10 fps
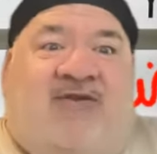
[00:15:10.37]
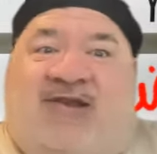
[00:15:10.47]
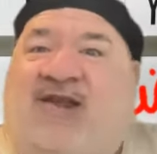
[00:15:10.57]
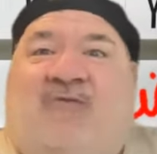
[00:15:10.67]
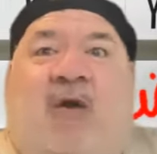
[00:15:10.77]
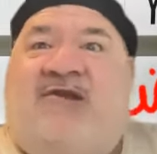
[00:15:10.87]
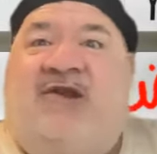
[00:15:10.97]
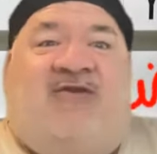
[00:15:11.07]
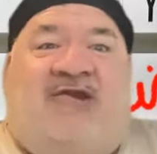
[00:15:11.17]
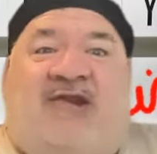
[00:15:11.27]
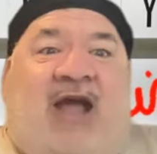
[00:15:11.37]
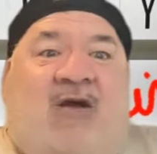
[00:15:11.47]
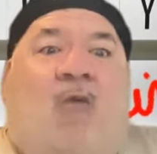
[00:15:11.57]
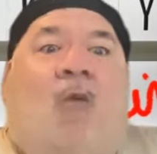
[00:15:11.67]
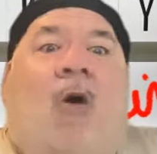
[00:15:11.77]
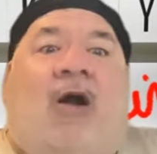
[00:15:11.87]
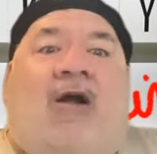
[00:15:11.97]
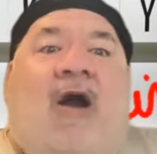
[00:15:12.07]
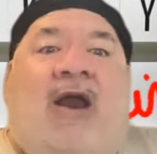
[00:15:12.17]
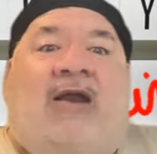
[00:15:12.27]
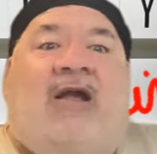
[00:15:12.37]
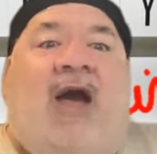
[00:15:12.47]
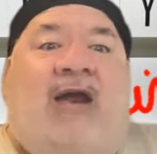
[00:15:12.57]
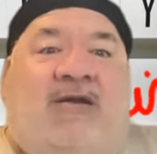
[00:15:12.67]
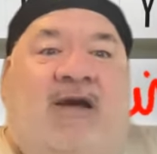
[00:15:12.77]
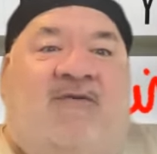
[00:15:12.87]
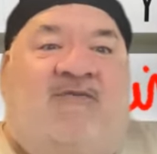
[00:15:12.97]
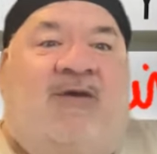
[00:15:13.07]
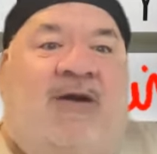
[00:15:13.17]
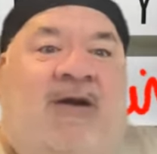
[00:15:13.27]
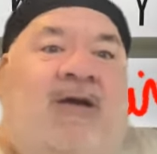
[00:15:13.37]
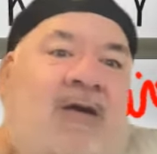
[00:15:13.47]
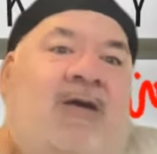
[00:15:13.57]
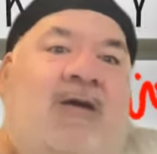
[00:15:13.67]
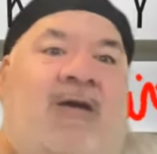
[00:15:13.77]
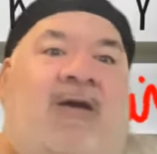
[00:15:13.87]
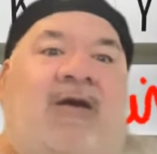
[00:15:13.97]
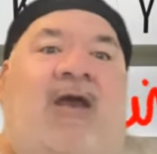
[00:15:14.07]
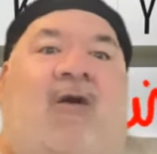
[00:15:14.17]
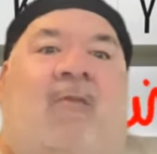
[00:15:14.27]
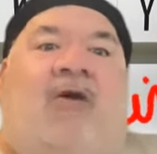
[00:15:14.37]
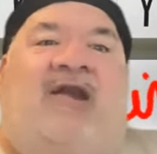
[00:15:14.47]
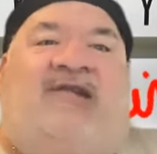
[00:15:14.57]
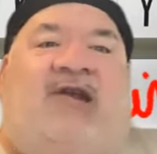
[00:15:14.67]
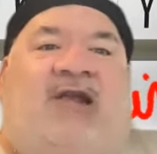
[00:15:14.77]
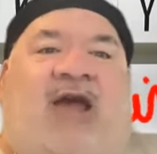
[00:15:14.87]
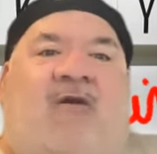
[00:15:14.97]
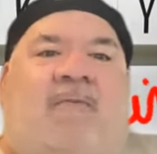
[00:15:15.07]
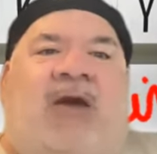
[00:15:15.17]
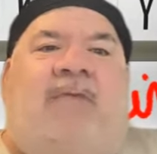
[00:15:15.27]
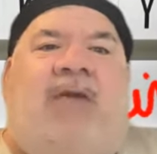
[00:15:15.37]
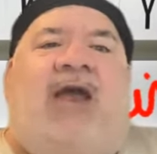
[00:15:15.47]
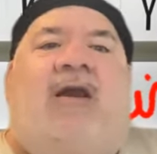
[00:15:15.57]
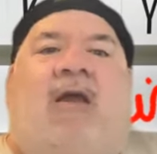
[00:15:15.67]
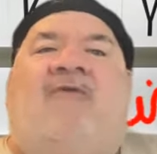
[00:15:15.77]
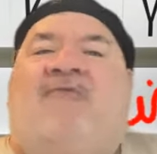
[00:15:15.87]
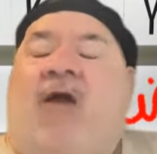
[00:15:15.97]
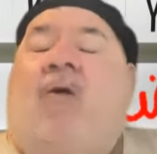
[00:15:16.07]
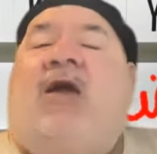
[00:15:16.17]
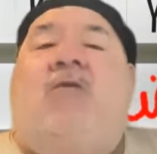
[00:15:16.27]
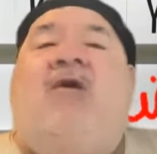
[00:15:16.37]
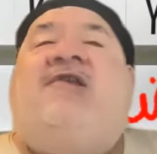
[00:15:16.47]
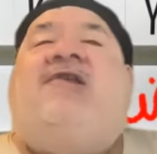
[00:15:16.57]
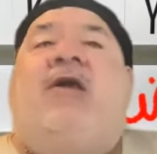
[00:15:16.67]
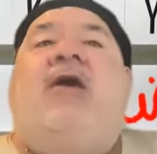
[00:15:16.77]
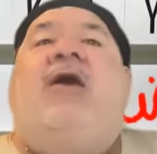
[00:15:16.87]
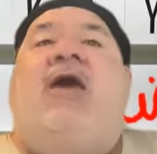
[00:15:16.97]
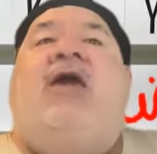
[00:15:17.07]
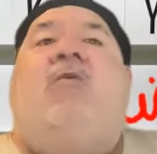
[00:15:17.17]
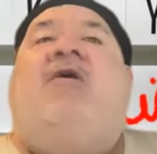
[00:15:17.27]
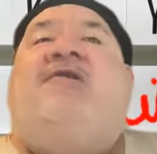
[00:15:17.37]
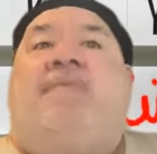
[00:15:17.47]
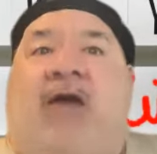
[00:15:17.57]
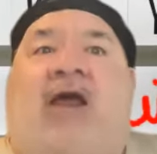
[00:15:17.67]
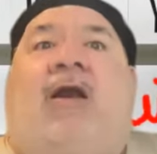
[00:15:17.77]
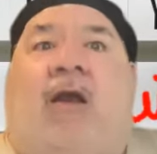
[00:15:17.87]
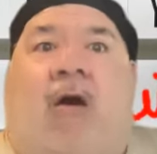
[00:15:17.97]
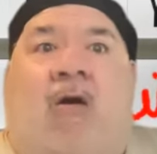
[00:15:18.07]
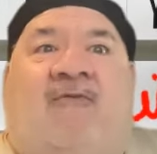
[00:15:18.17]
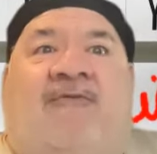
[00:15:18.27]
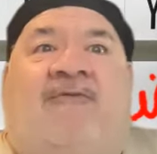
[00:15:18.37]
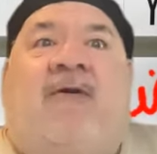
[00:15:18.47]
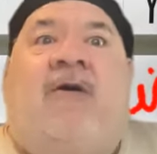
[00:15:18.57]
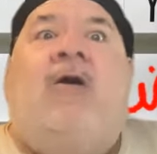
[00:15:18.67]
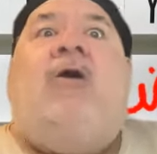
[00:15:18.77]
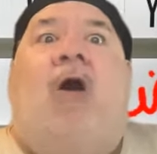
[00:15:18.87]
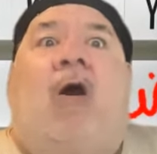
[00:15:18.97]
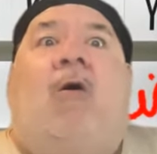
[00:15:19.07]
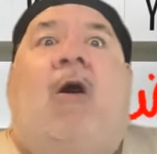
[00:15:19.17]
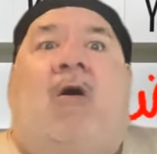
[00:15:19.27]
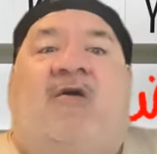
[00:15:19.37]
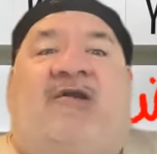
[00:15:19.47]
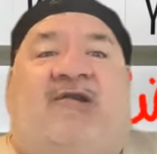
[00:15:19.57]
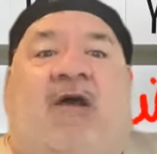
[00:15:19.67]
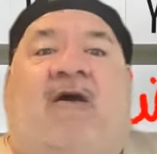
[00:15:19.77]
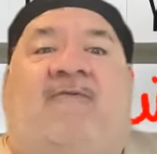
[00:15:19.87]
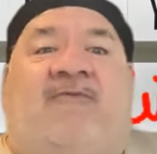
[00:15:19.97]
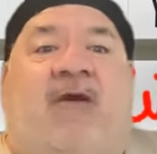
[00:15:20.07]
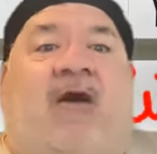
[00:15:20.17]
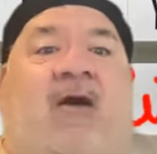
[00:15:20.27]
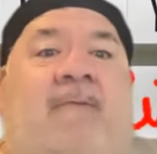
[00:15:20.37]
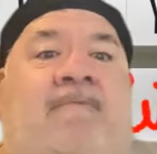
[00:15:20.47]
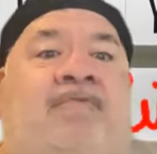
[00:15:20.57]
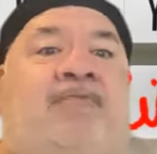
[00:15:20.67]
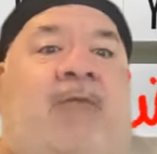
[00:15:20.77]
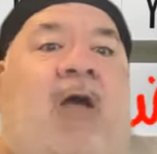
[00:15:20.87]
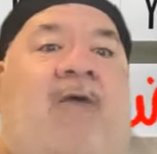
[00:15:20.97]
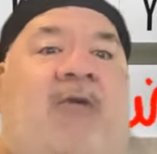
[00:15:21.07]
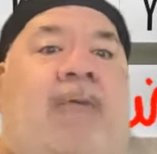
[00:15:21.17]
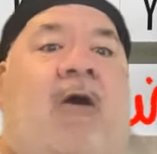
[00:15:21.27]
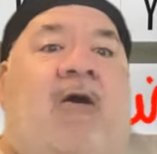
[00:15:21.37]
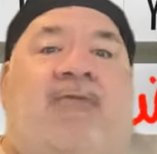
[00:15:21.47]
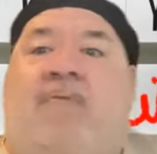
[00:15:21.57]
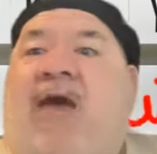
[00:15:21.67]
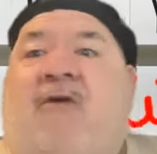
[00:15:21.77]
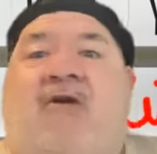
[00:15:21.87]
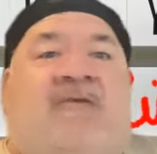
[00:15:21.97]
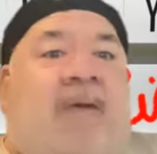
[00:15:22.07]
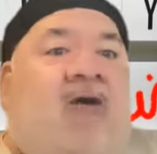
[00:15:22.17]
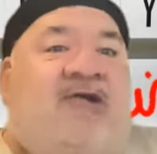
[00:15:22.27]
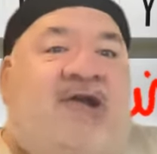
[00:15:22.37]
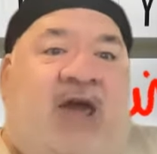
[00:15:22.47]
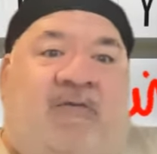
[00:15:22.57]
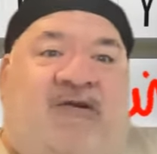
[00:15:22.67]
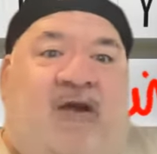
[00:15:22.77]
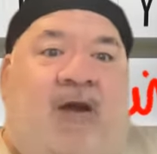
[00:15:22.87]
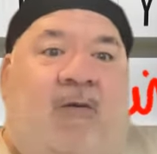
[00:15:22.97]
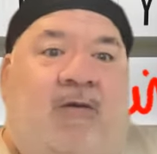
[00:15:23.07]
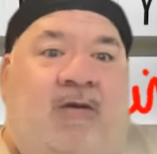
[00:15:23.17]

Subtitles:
This wasn't just like a walk-on kind of I'm gonna sit there and be Meatloaf. No, he was Meatloaf, co-host of the Mariners post-game show.